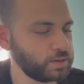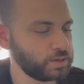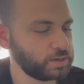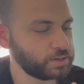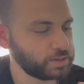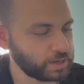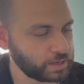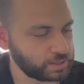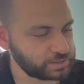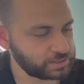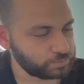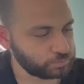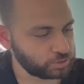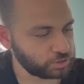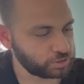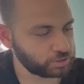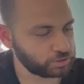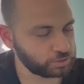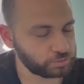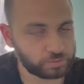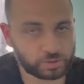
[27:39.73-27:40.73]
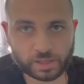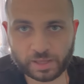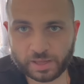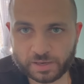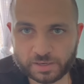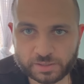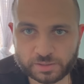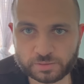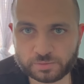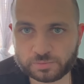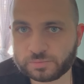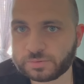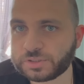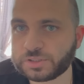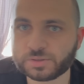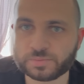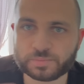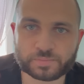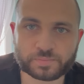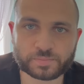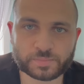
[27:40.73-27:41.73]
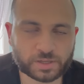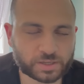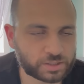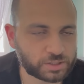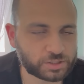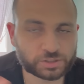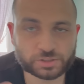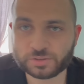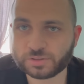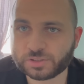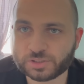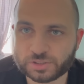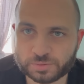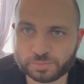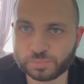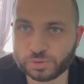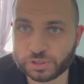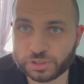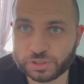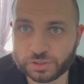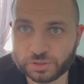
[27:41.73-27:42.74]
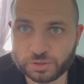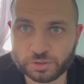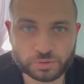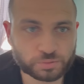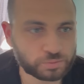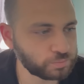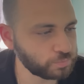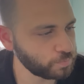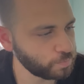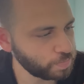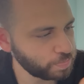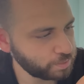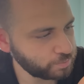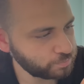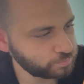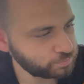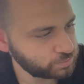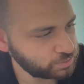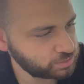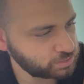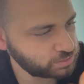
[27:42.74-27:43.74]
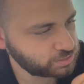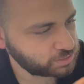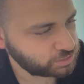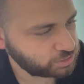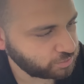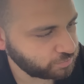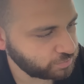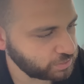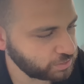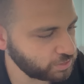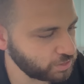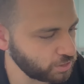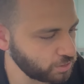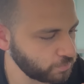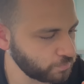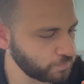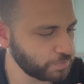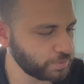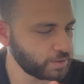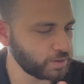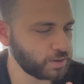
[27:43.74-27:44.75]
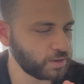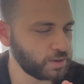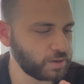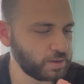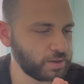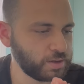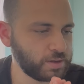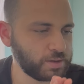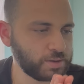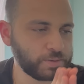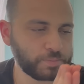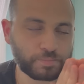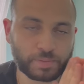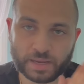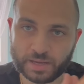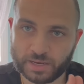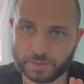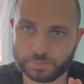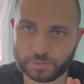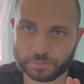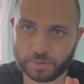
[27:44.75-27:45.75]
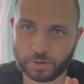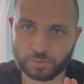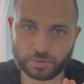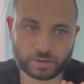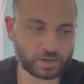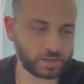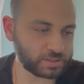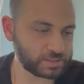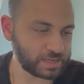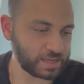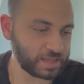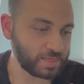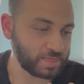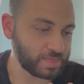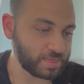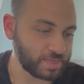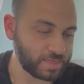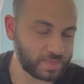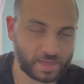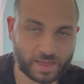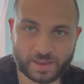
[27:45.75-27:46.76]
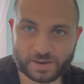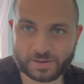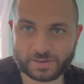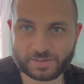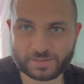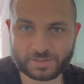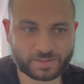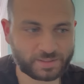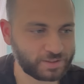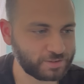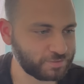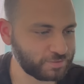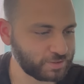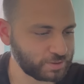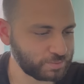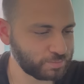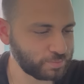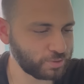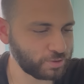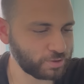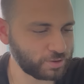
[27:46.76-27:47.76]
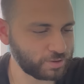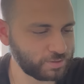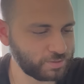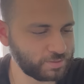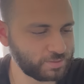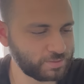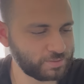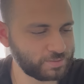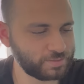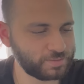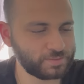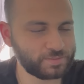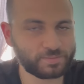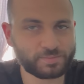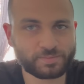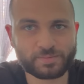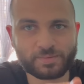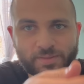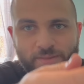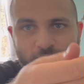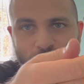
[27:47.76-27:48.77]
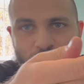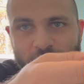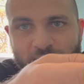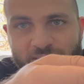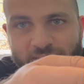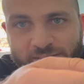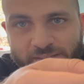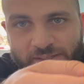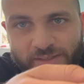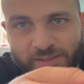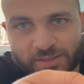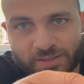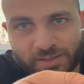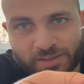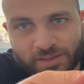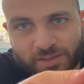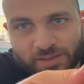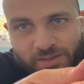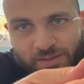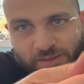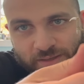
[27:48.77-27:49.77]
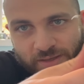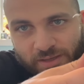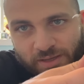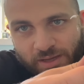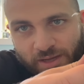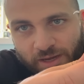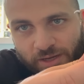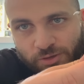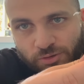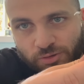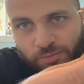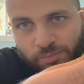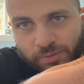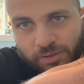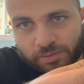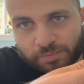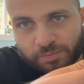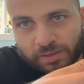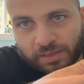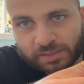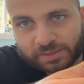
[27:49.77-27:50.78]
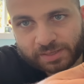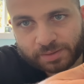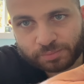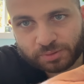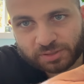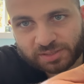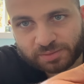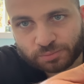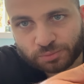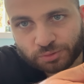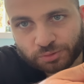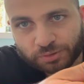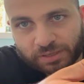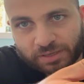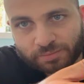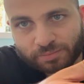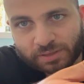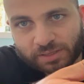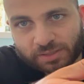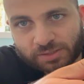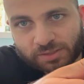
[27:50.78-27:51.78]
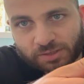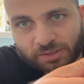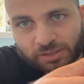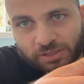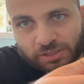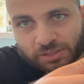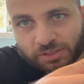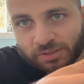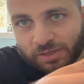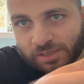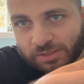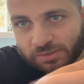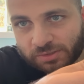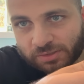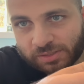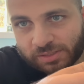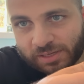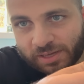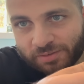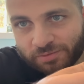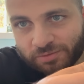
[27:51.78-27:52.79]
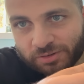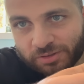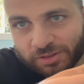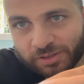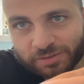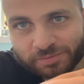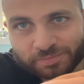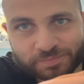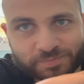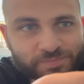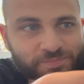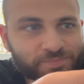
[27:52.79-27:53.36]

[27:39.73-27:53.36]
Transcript: Next, I'm gonna glue the head in, which I'm not gonna show, that's just putting glue, shove it in there, paint up the polka dots, and then the fun part, the basing. I do a mud base, I put some marine bits on it, you guys will see everything.